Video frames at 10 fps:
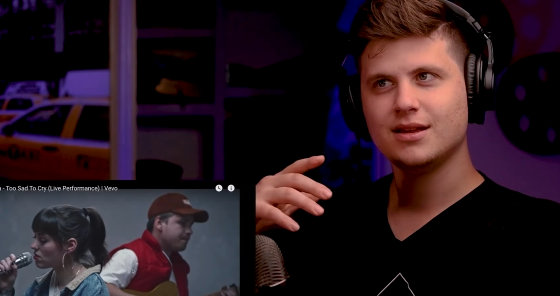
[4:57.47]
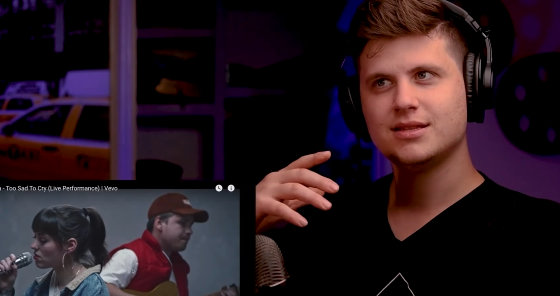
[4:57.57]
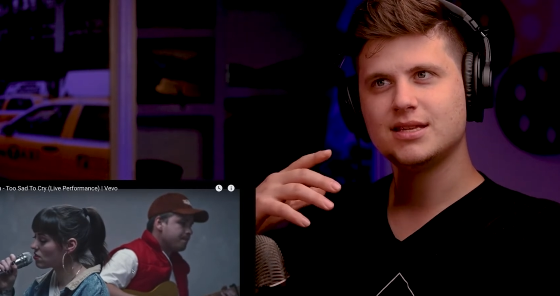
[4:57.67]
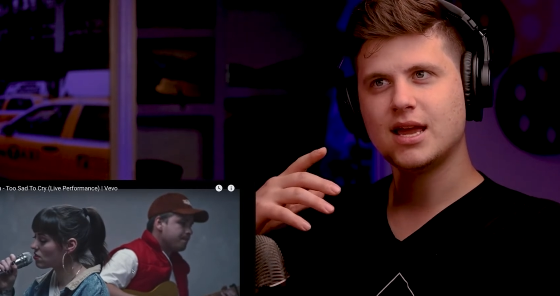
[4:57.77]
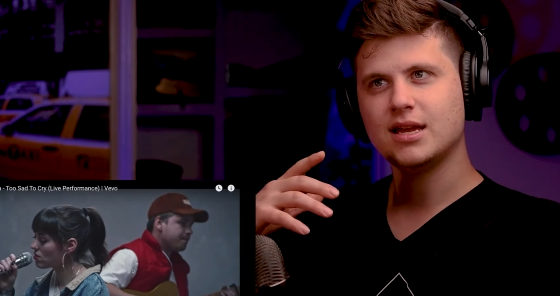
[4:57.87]

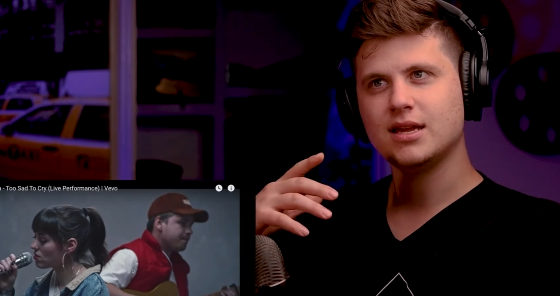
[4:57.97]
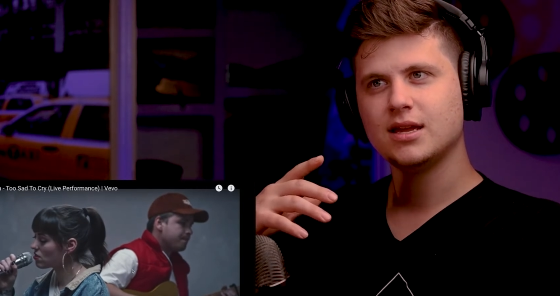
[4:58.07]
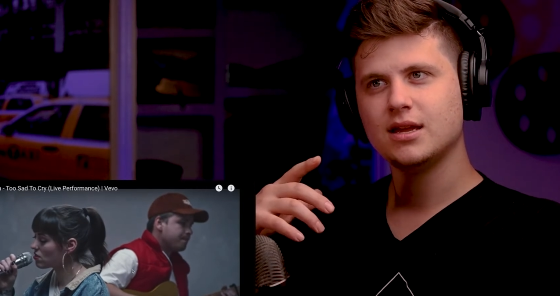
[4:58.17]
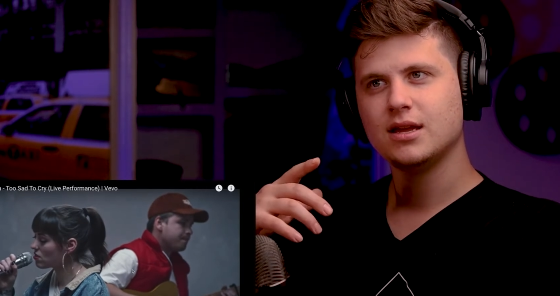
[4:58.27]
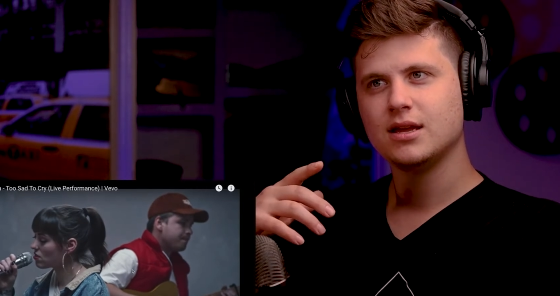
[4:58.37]
Speaker 1: It's like,
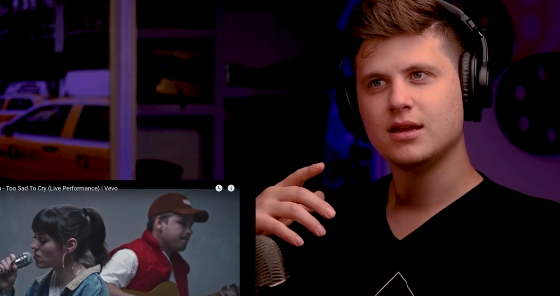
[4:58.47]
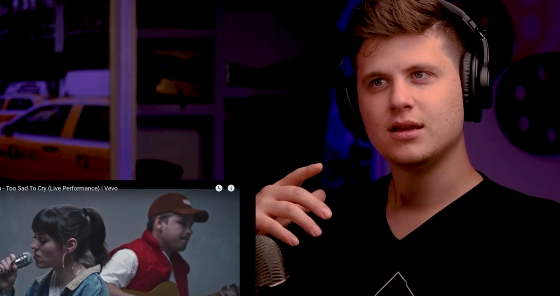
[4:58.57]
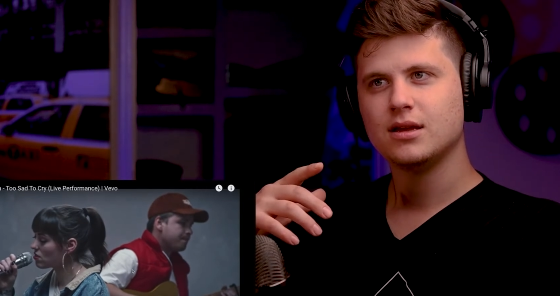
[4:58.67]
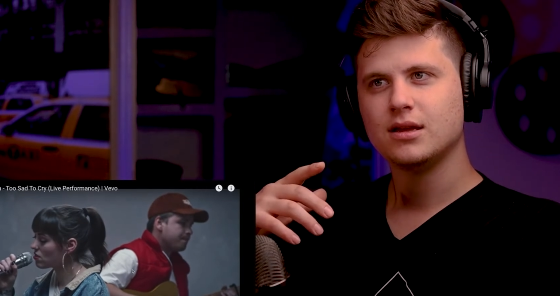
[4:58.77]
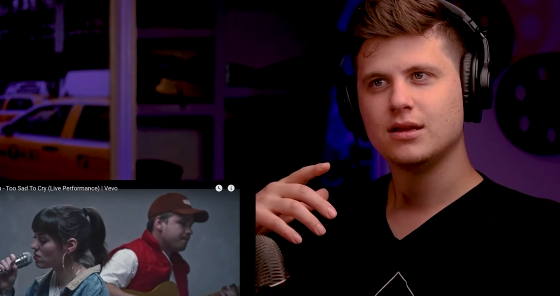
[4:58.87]

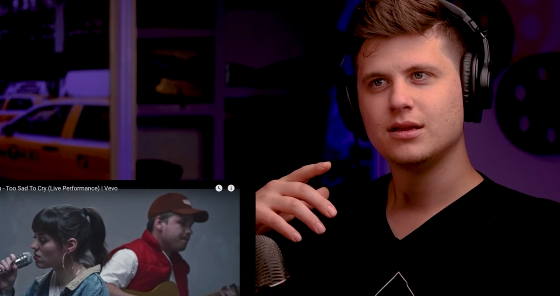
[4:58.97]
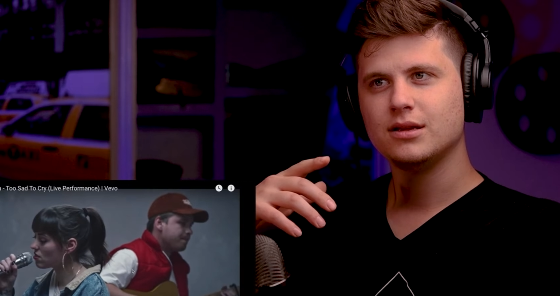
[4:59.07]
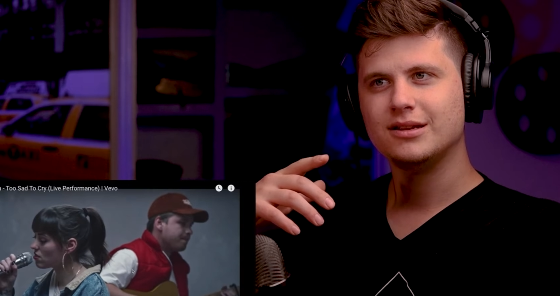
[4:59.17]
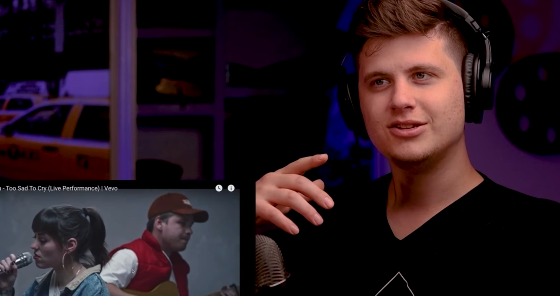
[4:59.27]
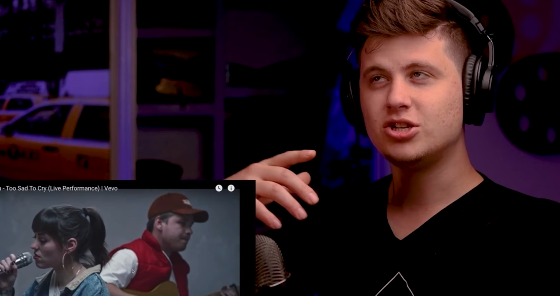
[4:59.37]

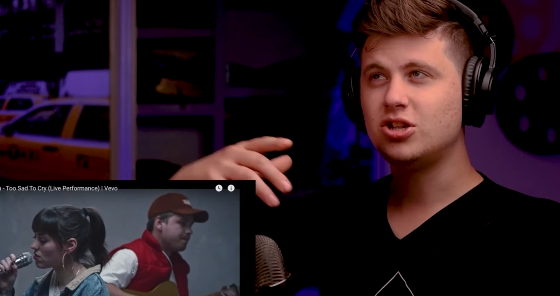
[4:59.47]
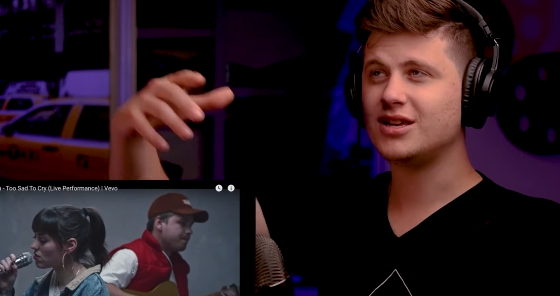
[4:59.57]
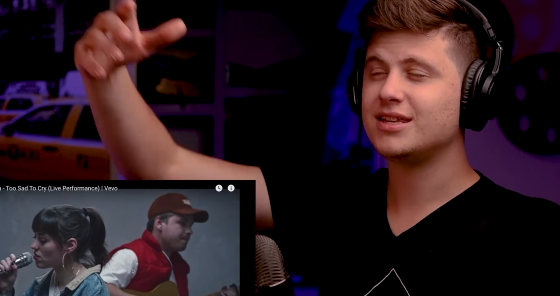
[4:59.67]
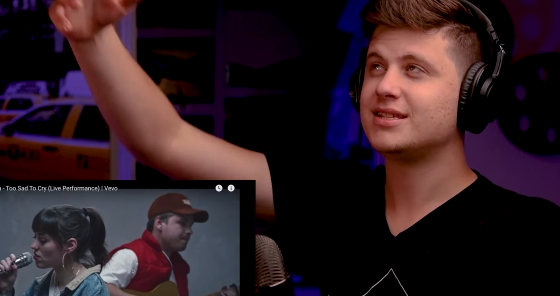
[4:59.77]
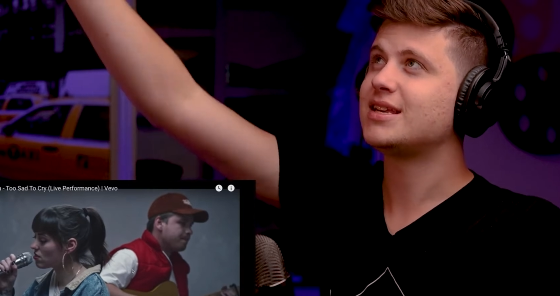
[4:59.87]
just look
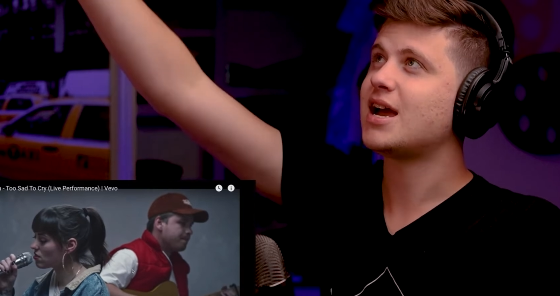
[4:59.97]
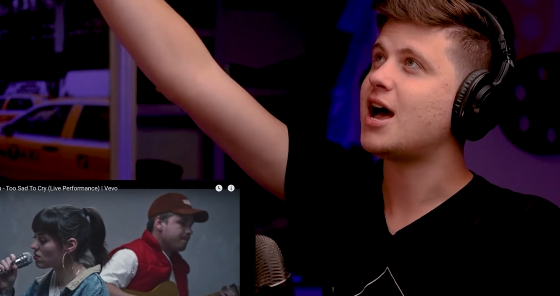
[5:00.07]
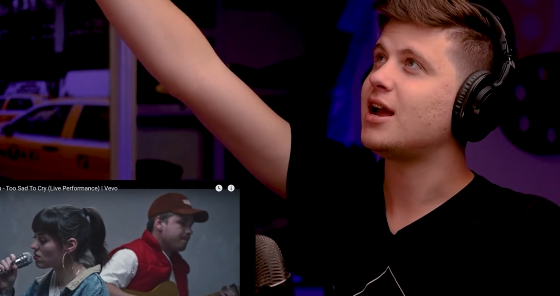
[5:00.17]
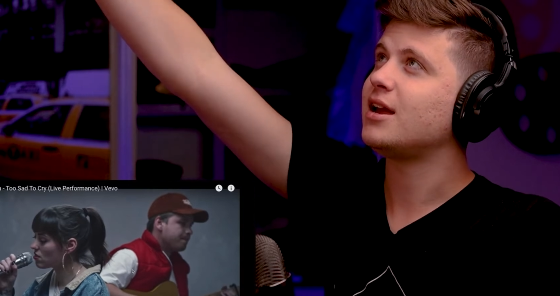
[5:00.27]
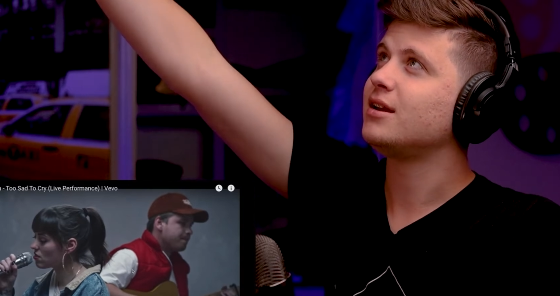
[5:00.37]
at the
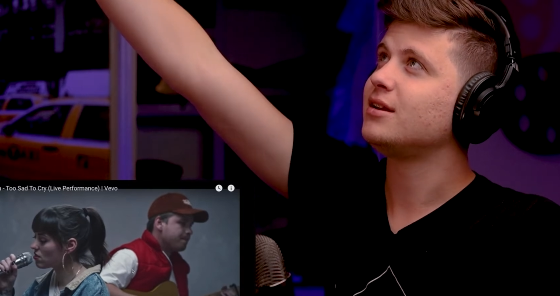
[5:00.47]
sky.